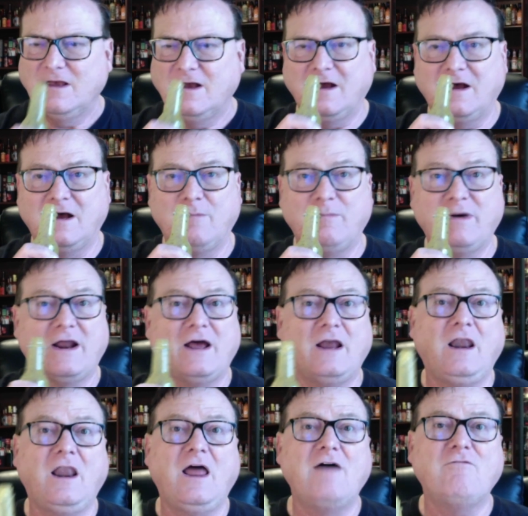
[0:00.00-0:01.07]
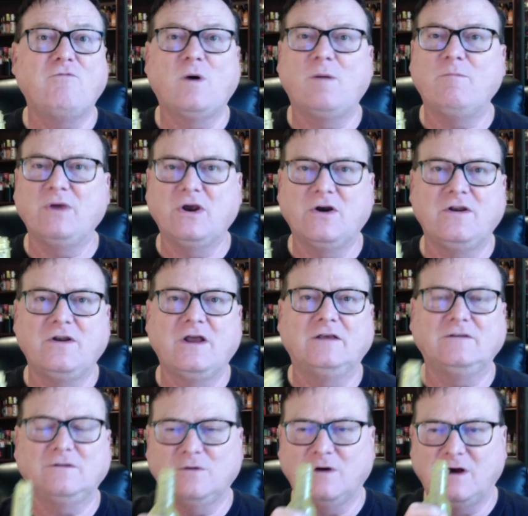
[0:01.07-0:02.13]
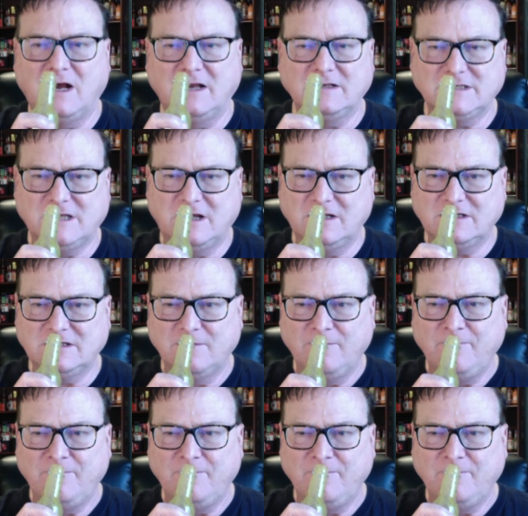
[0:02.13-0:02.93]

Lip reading: but I love what beer does to a hot sauce.